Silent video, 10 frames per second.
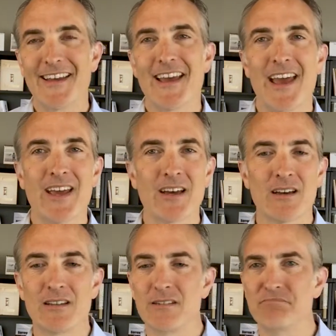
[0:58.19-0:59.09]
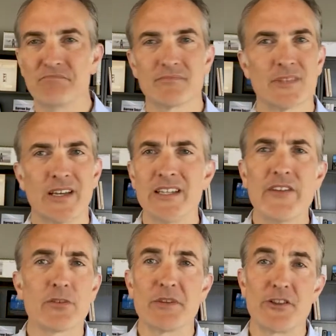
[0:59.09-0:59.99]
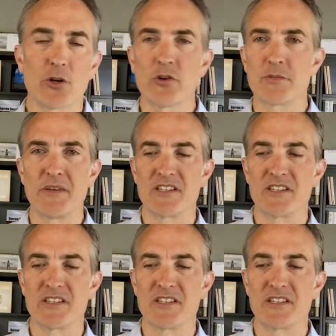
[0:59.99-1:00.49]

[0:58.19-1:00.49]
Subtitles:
And inevitably, there'd always be